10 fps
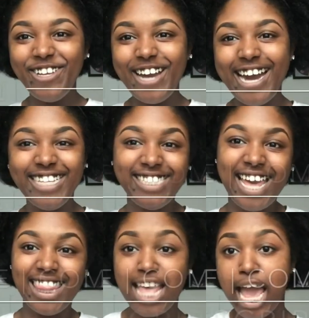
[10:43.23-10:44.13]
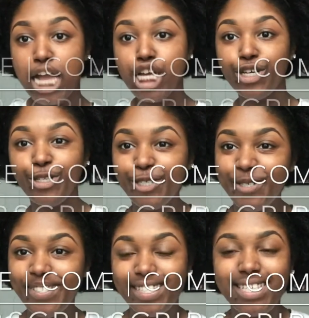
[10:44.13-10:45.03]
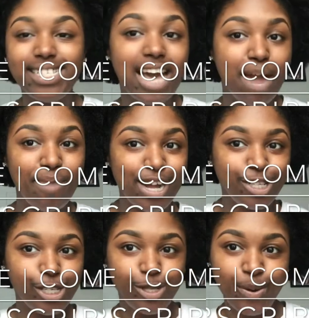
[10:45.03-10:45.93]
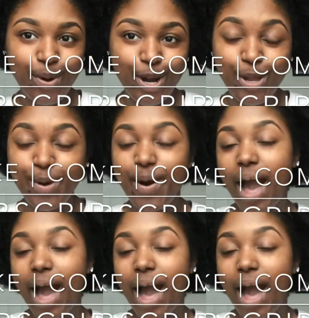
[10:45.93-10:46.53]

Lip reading: you guys, and that concludes this eyebrow tutorial.